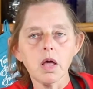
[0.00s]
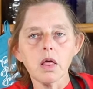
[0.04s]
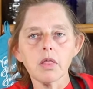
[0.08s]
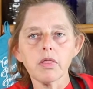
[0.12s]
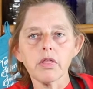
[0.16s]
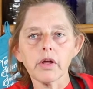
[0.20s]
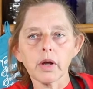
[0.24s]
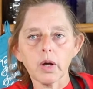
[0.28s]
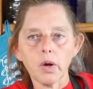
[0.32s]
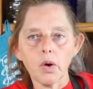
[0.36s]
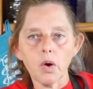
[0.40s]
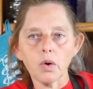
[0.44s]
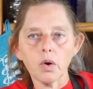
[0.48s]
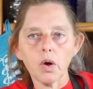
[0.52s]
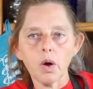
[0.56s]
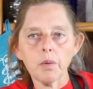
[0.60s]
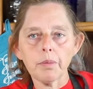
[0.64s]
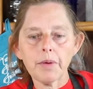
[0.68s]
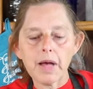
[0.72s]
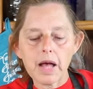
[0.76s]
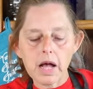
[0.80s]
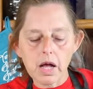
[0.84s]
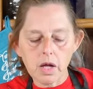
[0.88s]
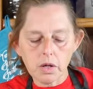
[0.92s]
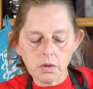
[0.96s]
the cocoa
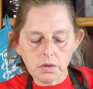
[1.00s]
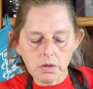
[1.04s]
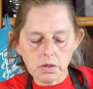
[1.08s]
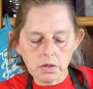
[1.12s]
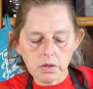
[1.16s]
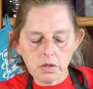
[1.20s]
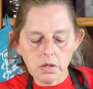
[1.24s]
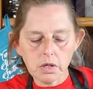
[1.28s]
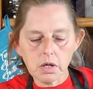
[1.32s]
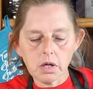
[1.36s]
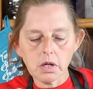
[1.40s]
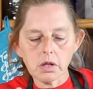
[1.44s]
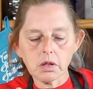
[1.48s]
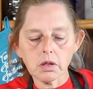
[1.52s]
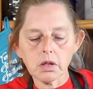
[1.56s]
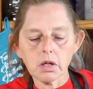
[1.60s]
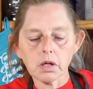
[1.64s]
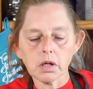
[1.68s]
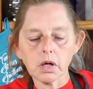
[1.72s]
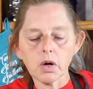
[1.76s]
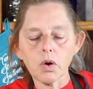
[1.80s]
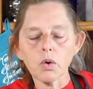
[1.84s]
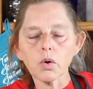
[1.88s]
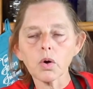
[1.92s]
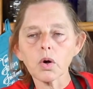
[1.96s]
powder, the
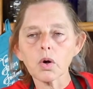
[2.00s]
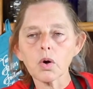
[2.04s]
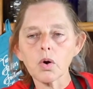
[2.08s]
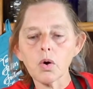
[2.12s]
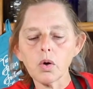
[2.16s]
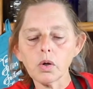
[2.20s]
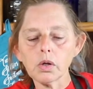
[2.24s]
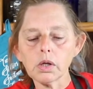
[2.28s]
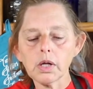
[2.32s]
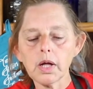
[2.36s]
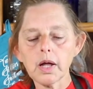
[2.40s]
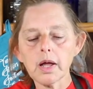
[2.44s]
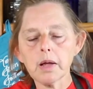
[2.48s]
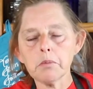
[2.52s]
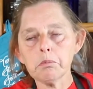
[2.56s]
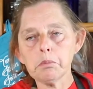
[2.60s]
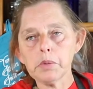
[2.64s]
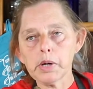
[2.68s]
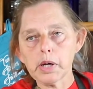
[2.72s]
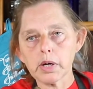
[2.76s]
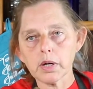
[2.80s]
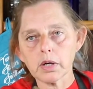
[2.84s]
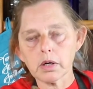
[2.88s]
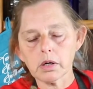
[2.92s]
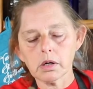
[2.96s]
Coca-Cola, and
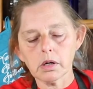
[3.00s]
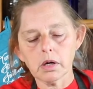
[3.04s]
butter.